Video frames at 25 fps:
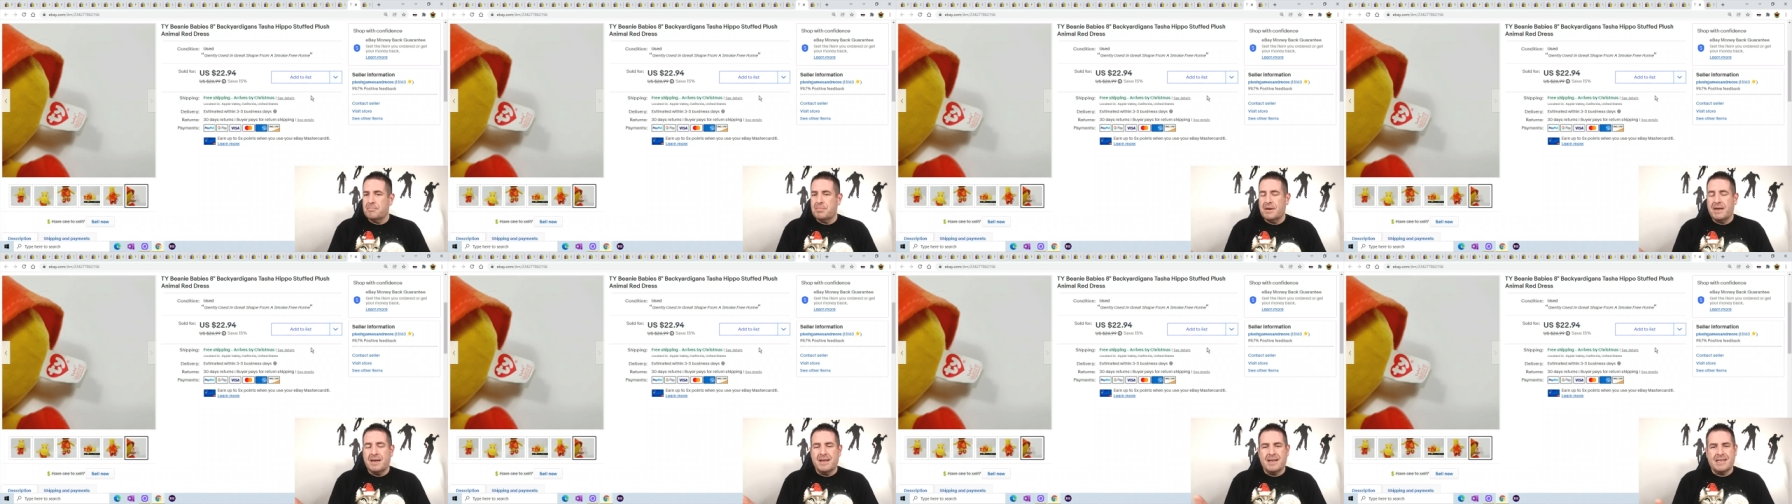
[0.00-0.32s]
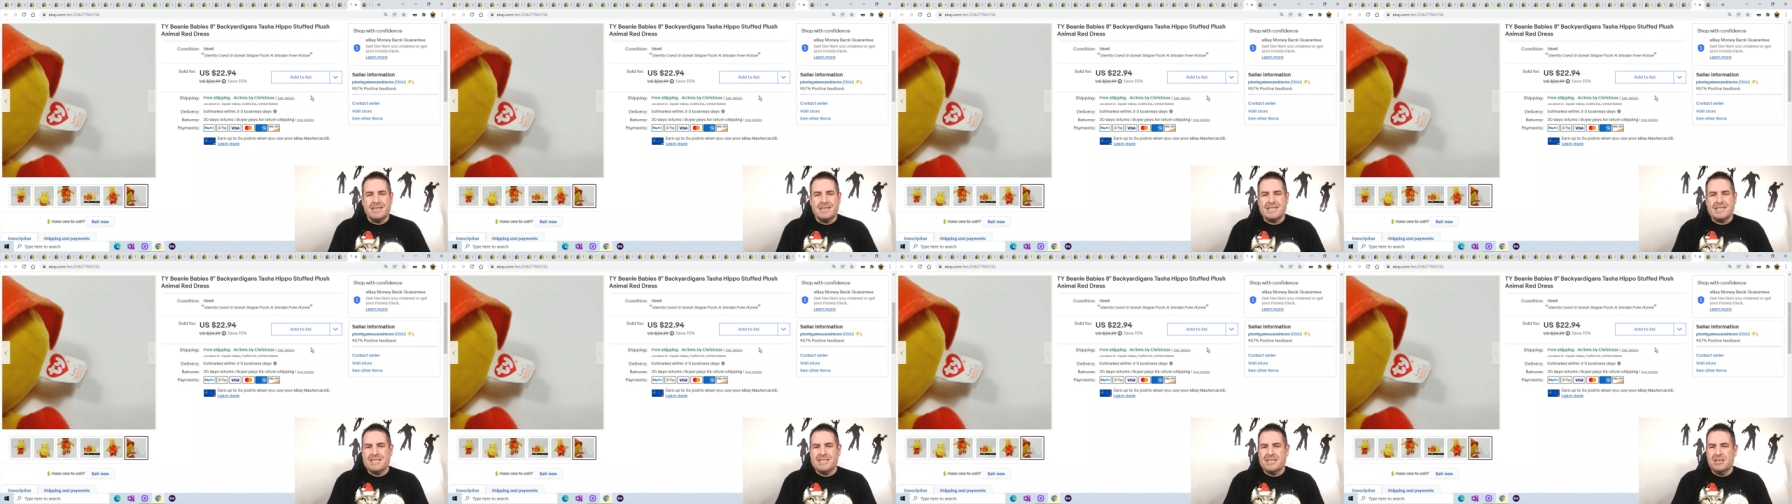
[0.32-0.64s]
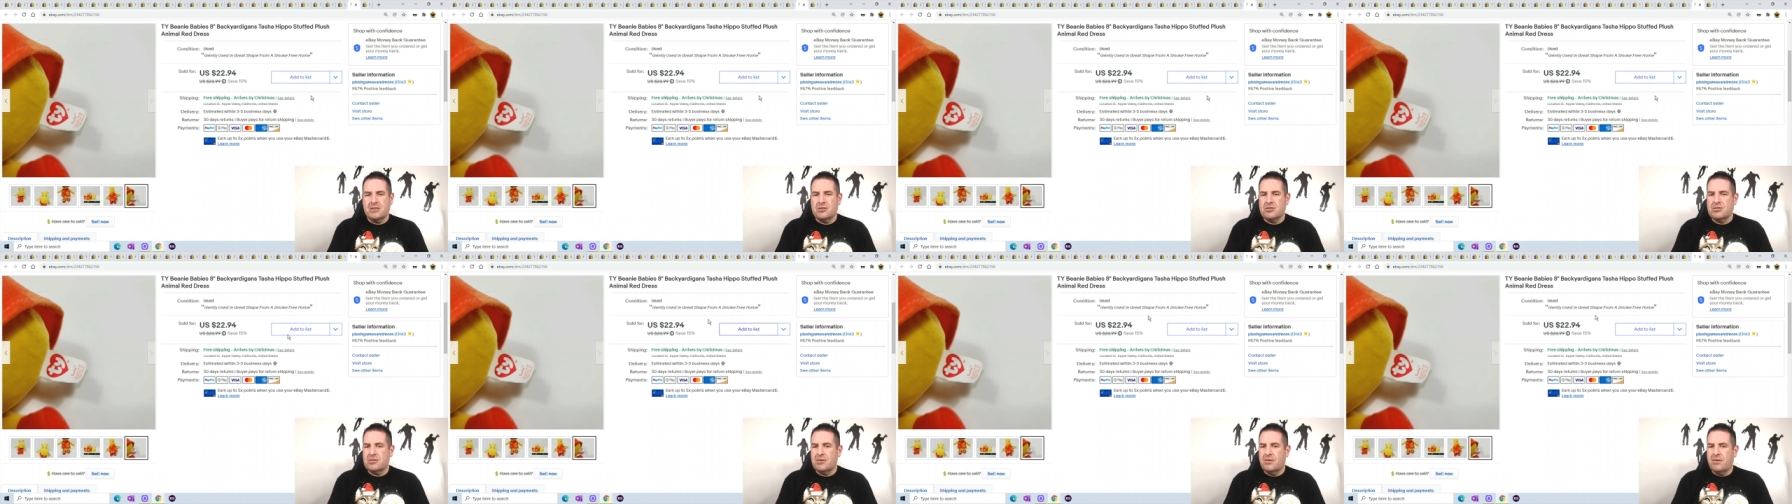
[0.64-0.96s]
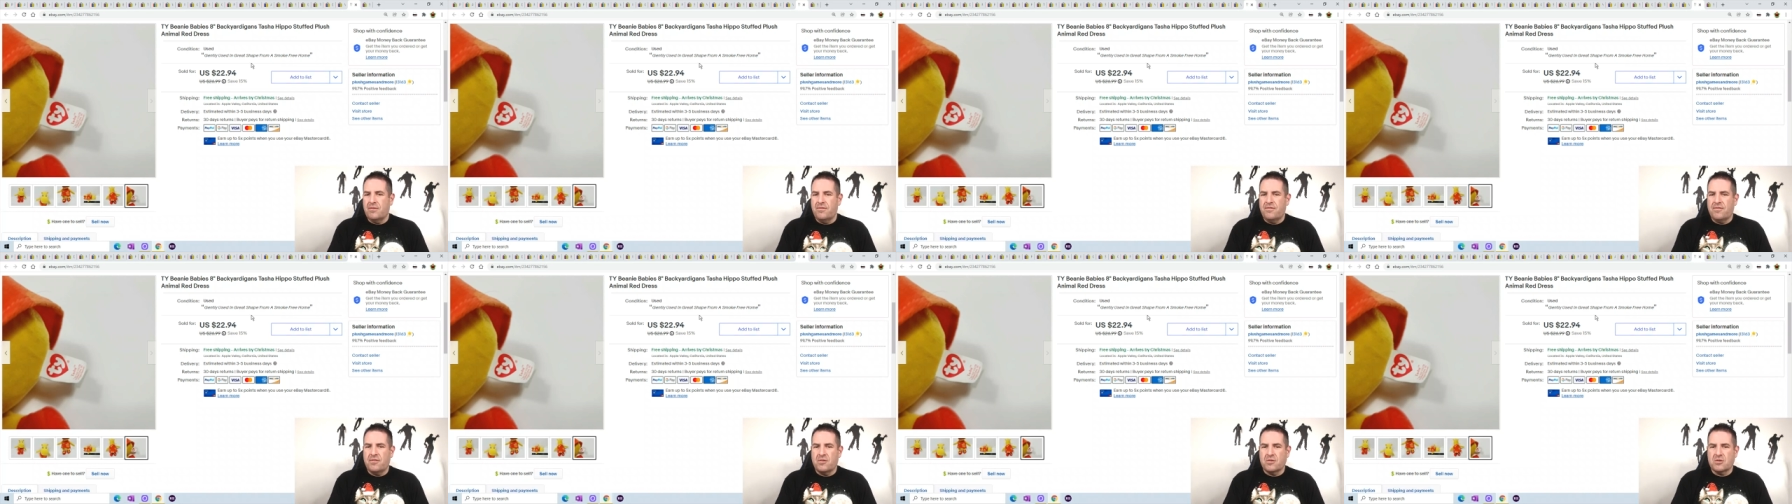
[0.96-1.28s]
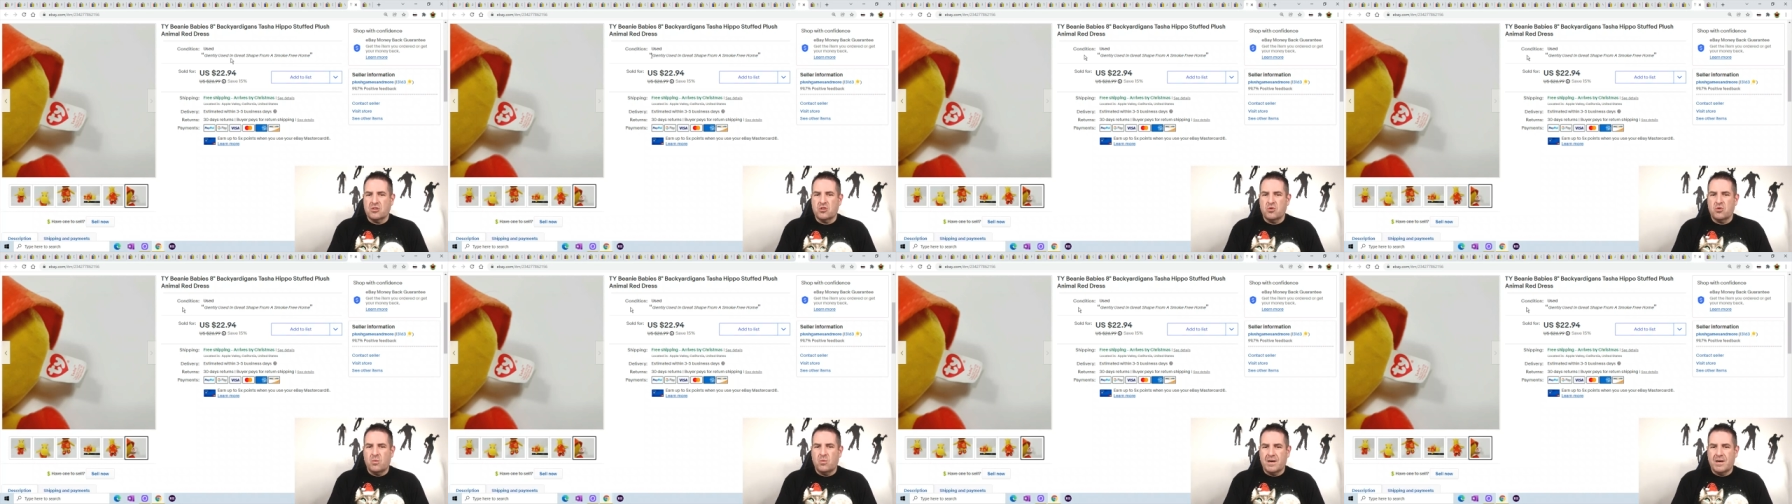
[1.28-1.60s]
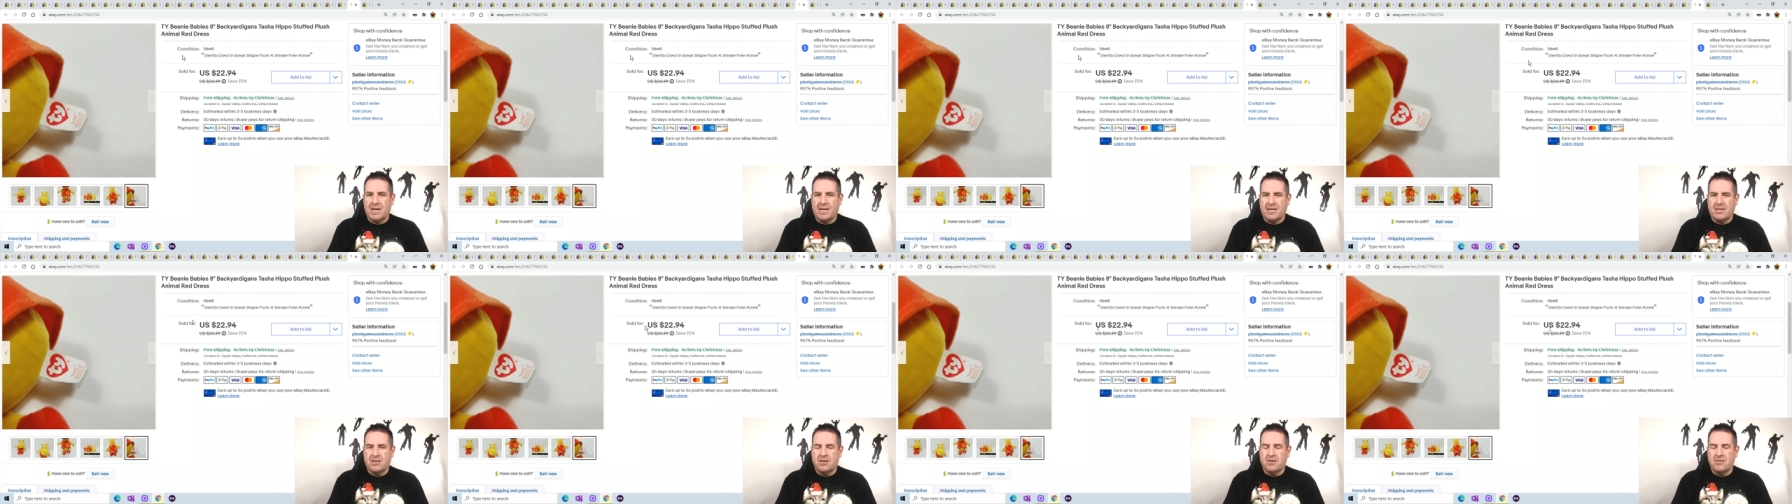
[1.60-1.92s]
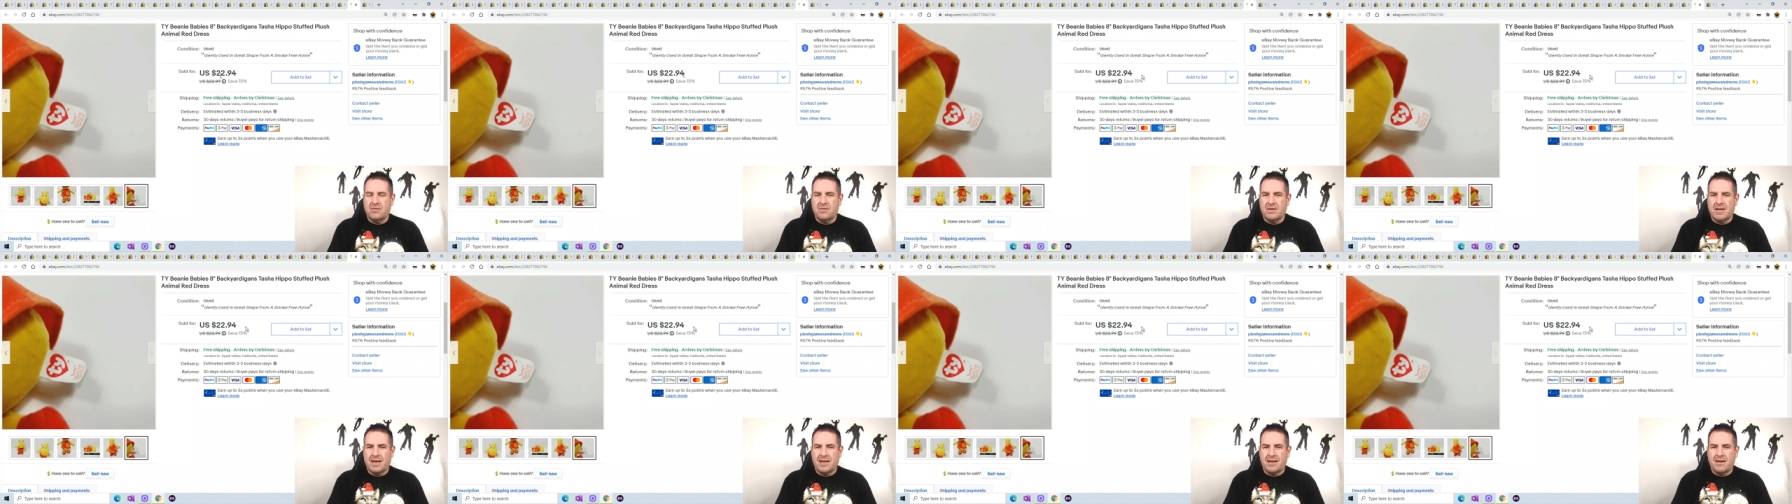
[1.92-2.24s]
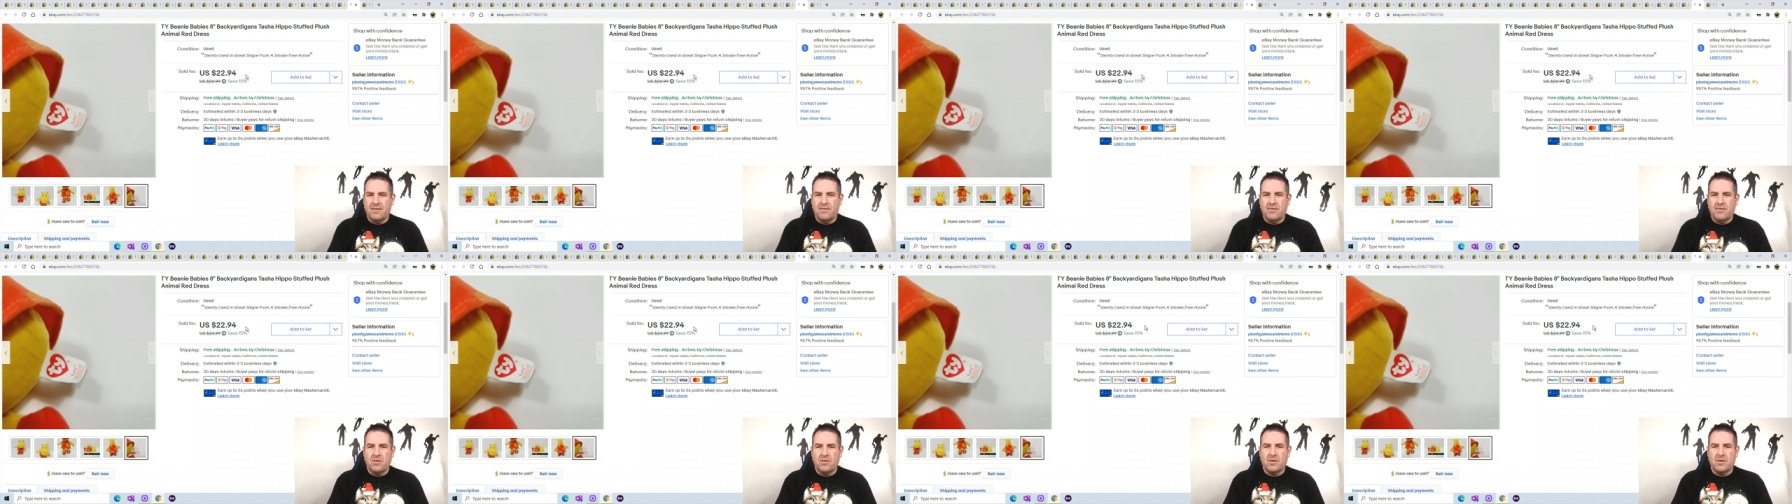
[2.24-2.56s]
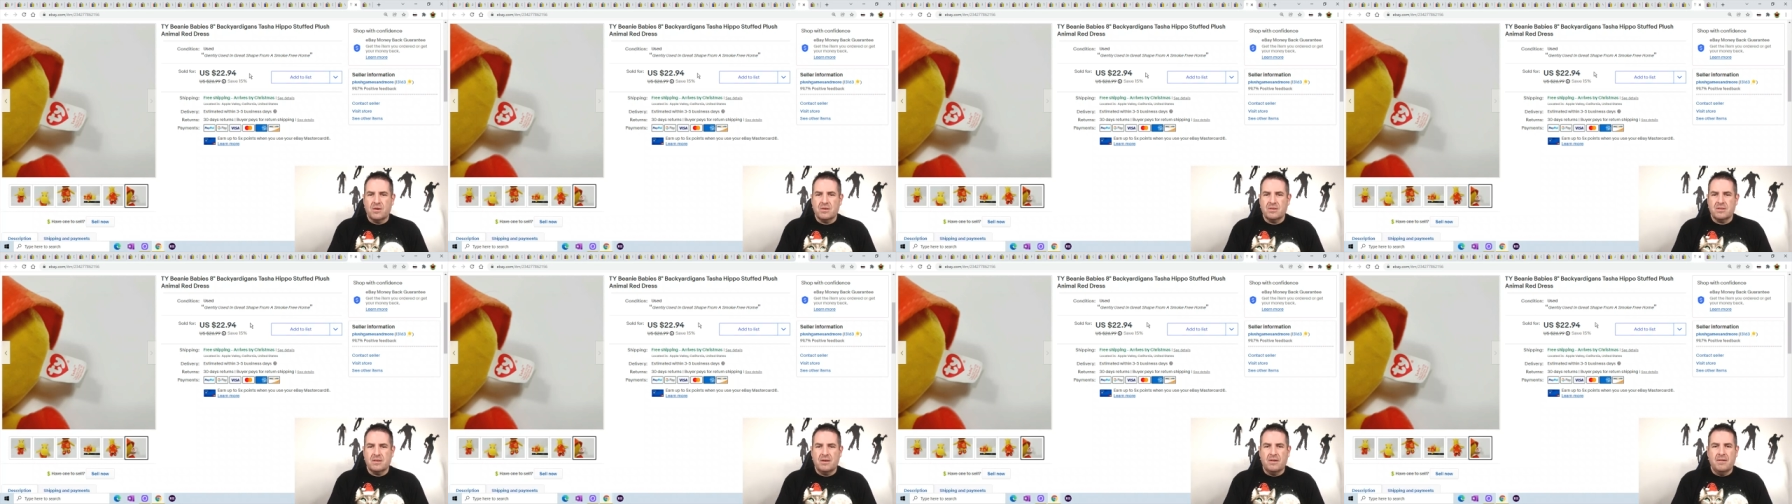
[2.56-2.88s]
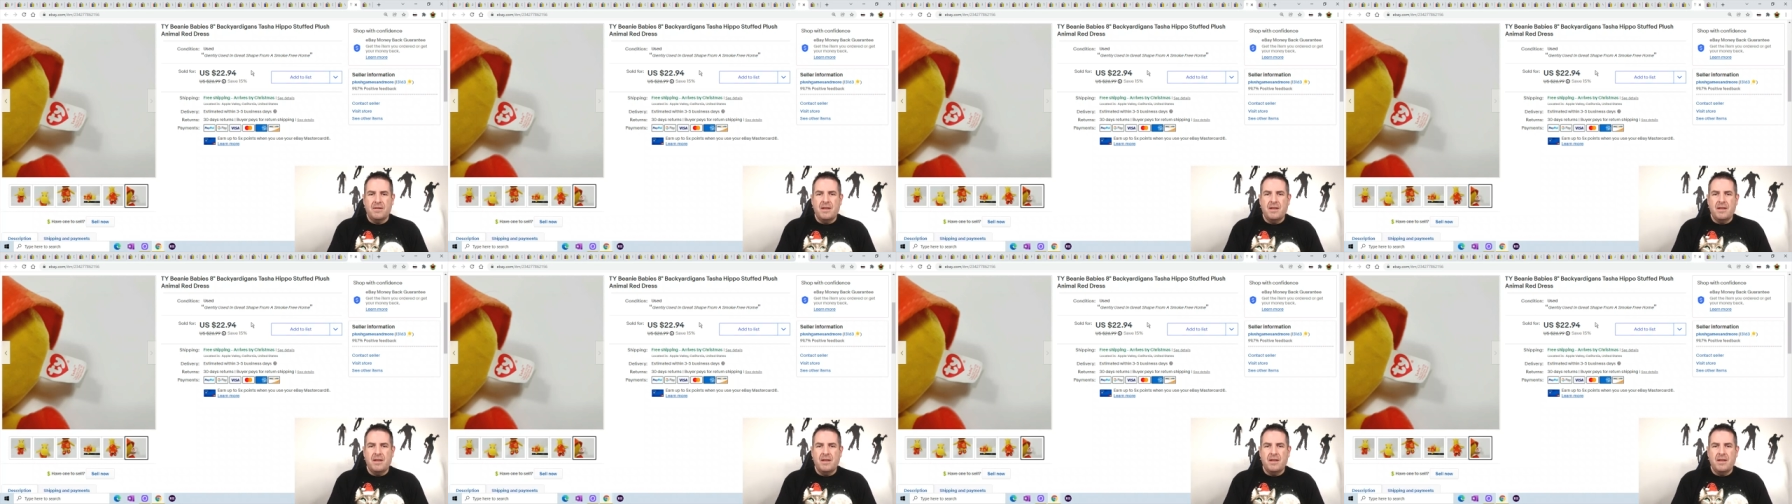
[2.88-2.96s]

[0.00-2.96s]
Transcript: but it's still sold for twenty-two ninety-four. So